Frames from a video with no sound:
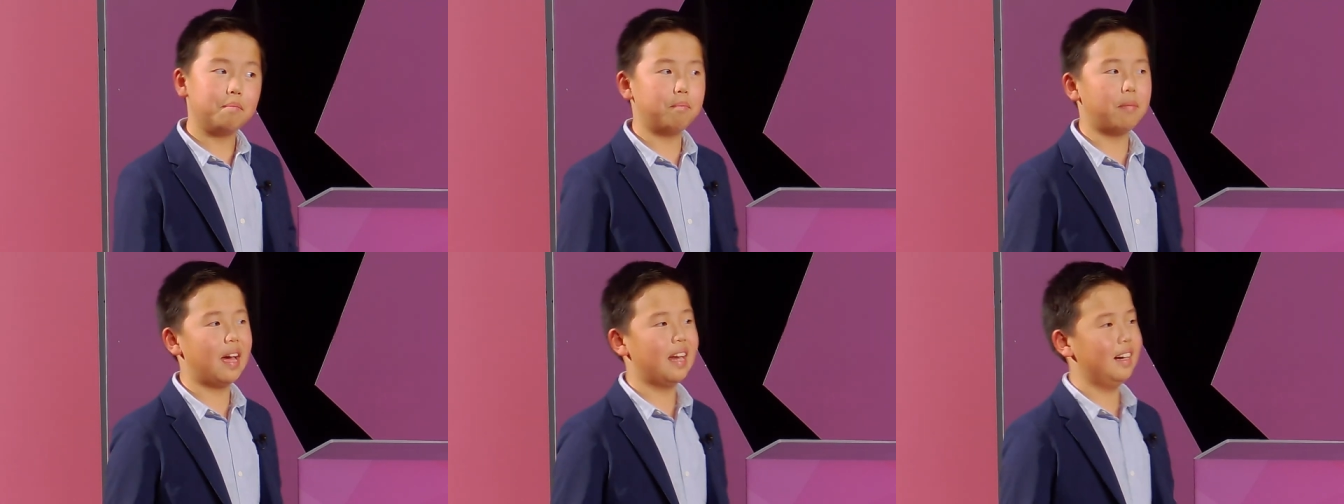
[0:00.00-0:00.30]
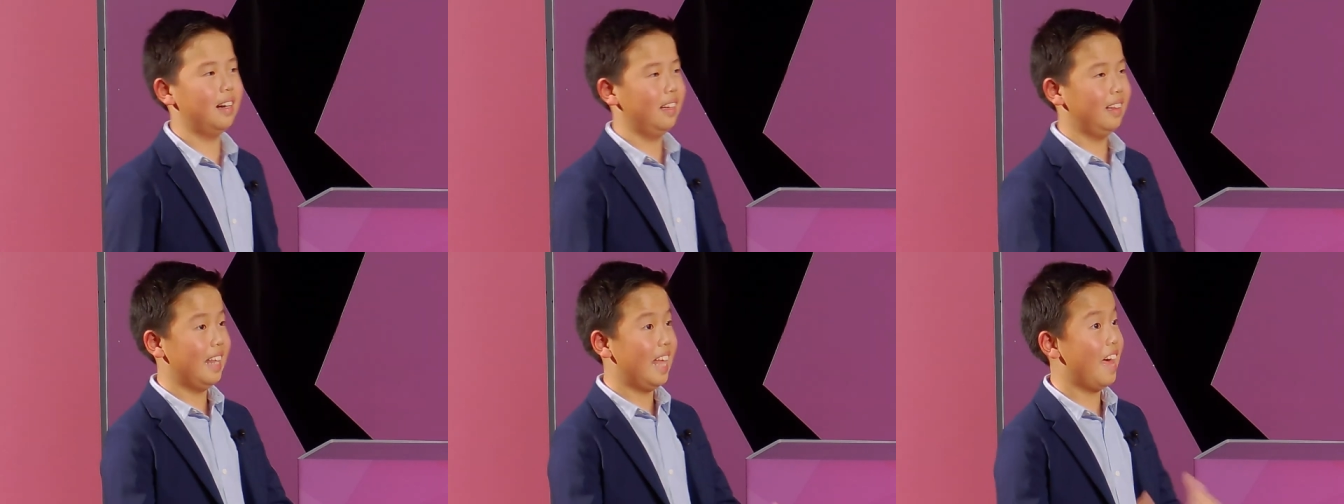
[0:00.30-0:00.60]

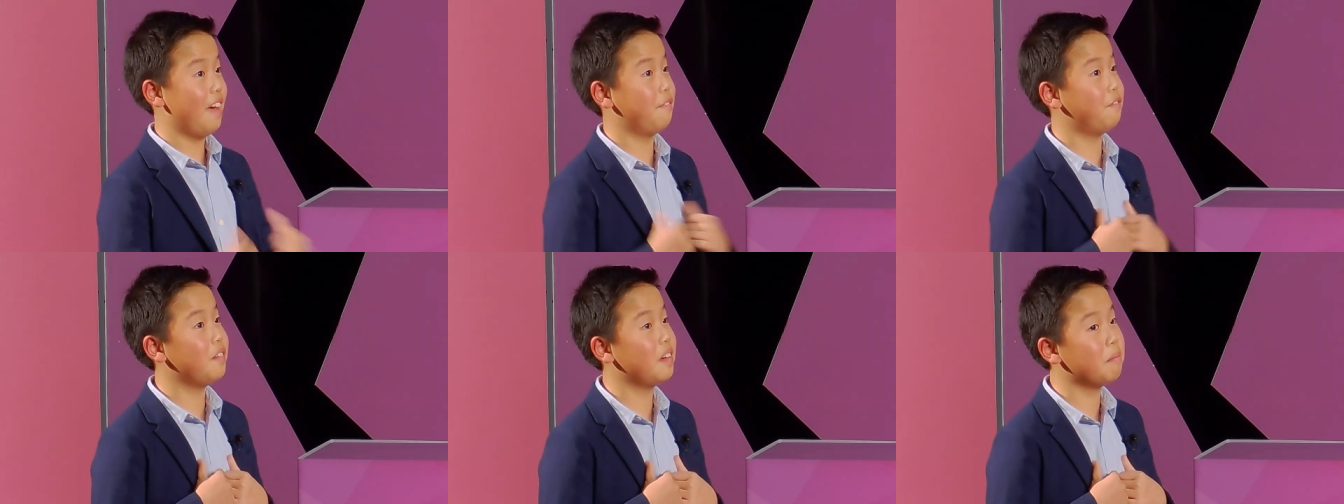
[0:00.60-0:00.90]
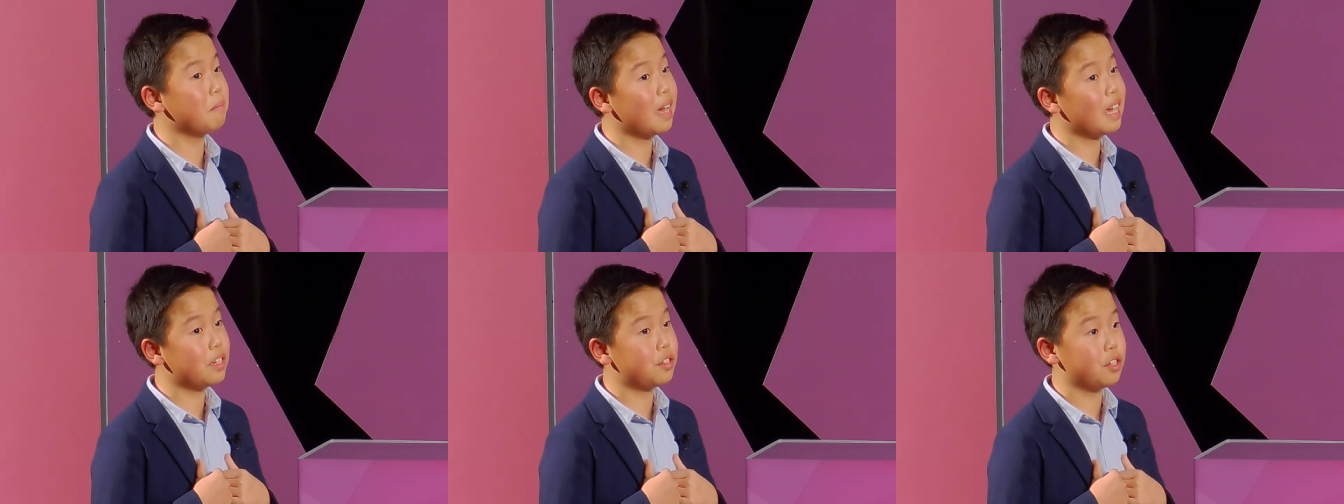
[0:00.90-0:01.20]
Better laugh at
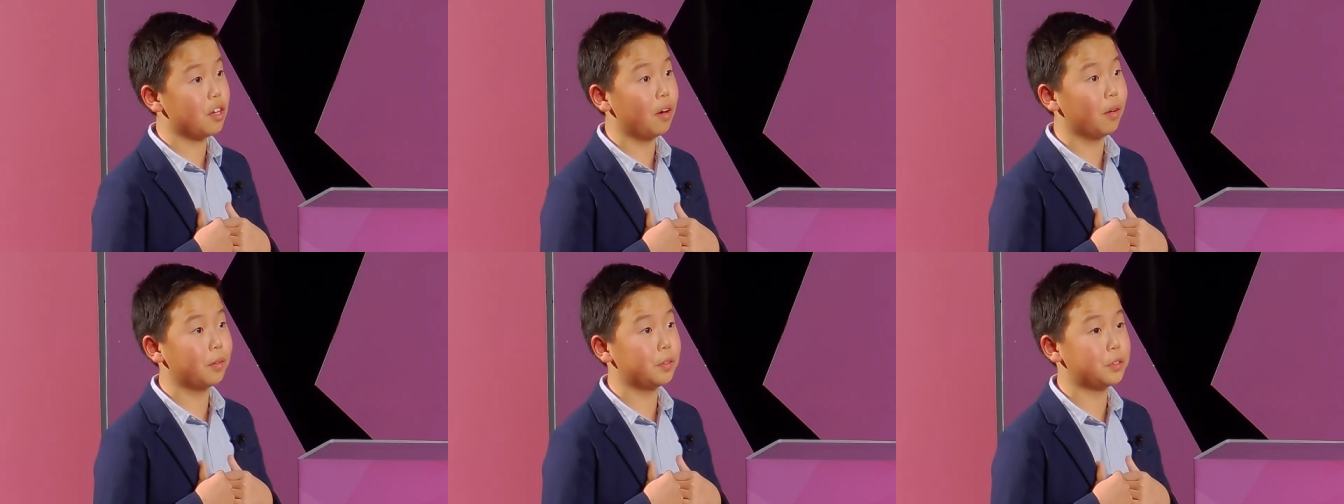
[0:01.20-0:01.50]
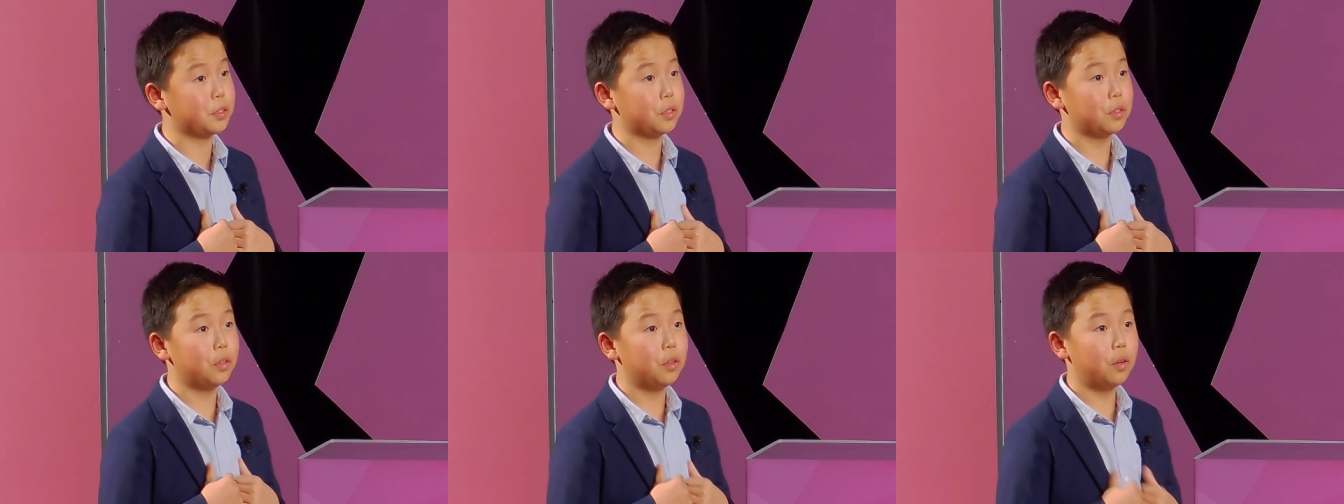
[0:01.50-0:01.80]
my
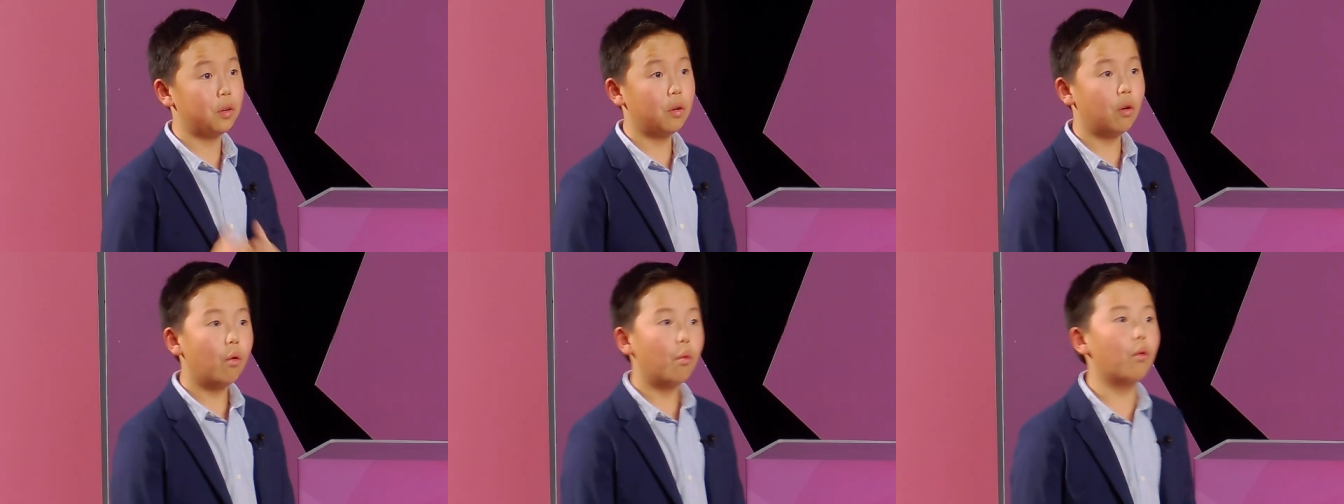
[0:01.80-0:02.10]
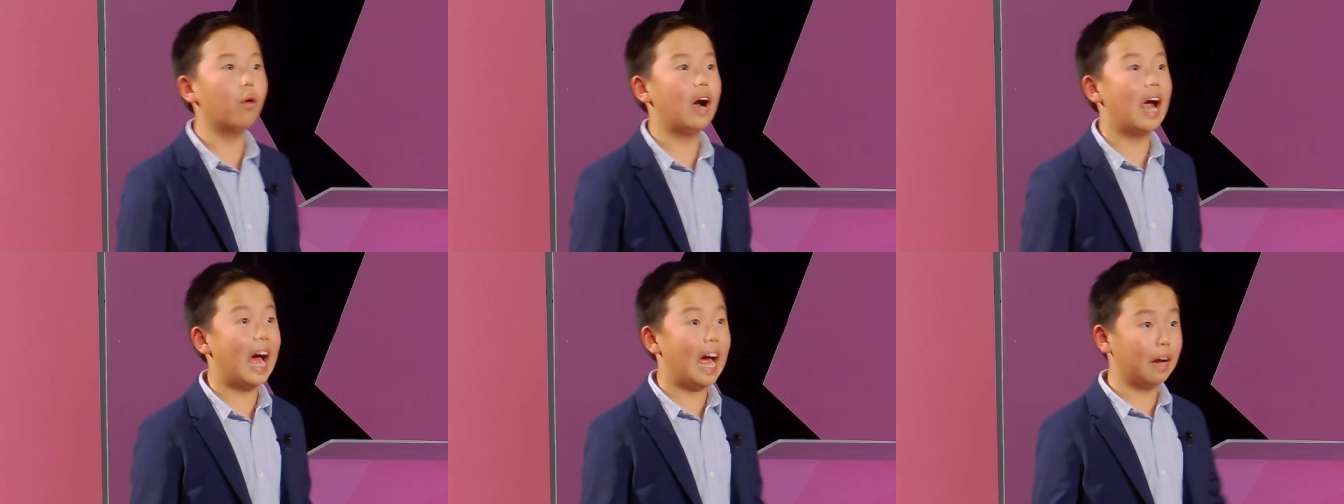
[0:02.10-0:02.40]
jokes
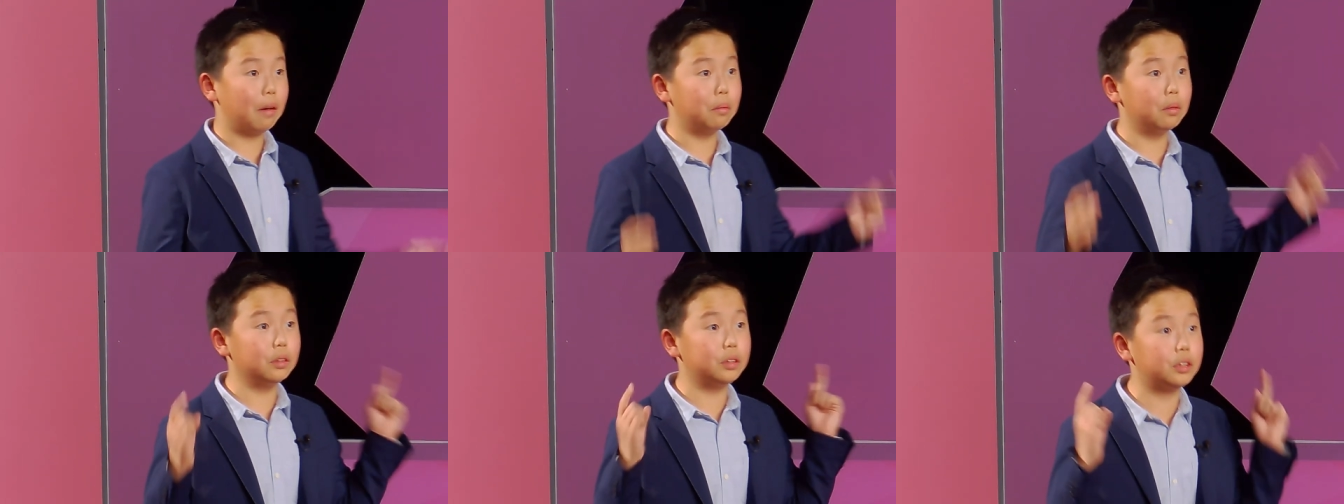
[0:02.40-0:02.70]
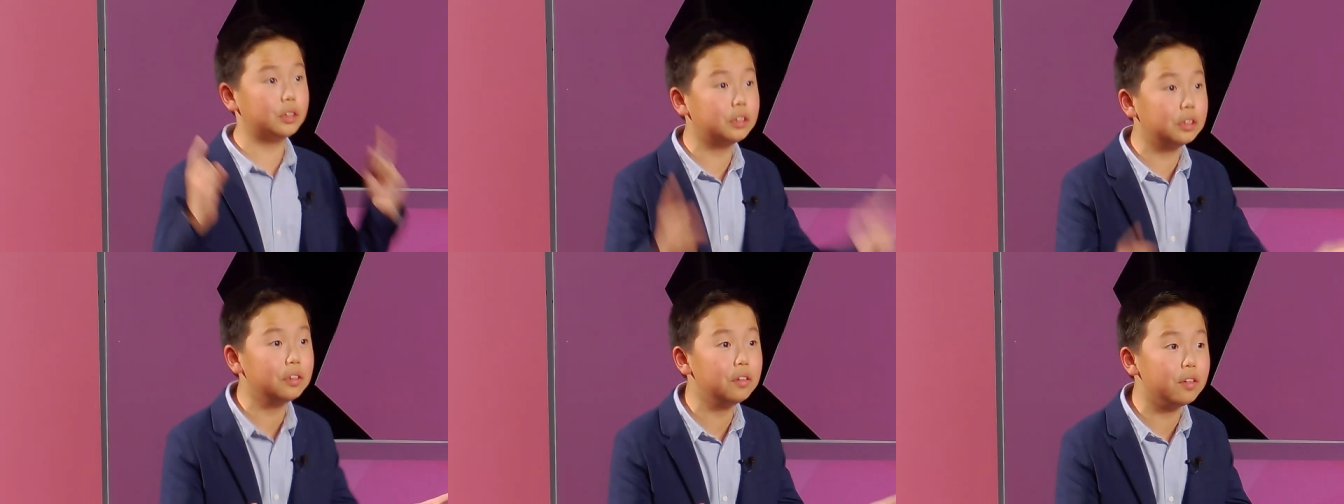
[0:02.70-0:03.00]
or I will
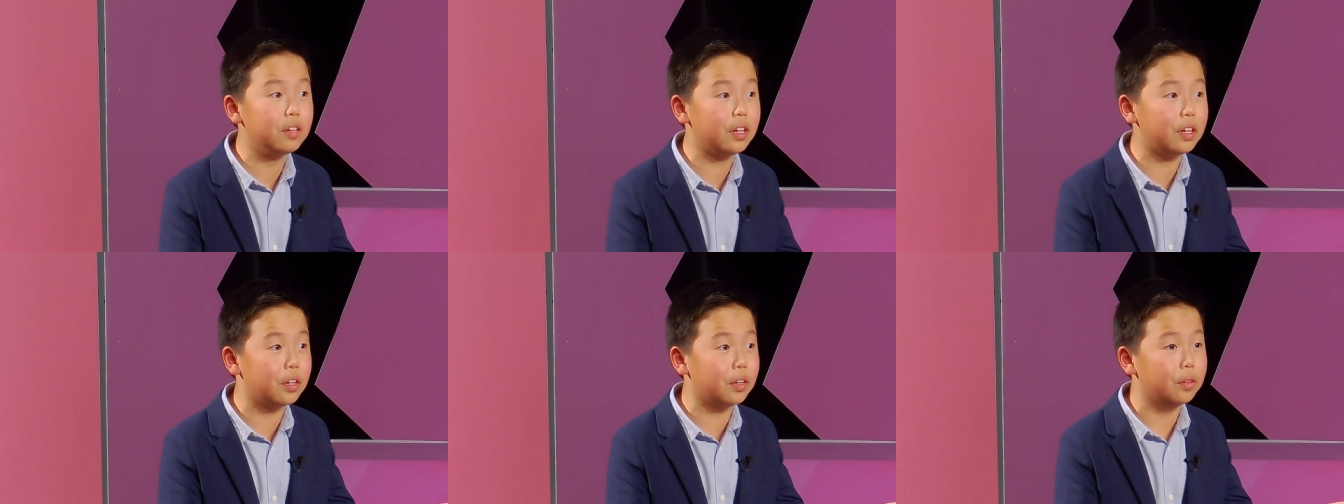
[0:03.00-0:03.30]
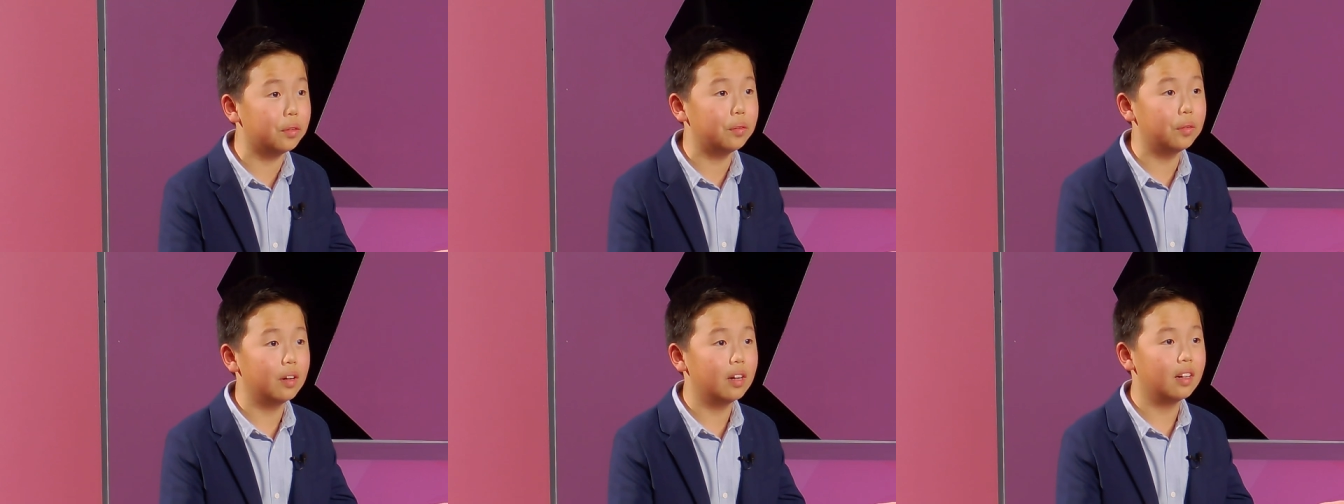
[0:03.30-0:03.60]
sue
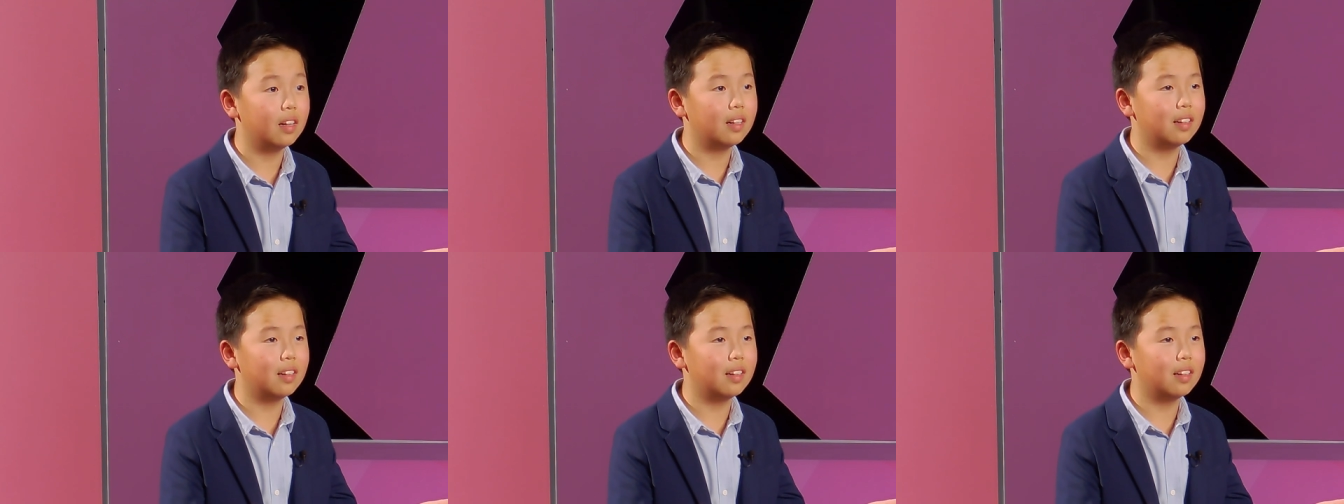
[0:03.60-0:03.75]
you.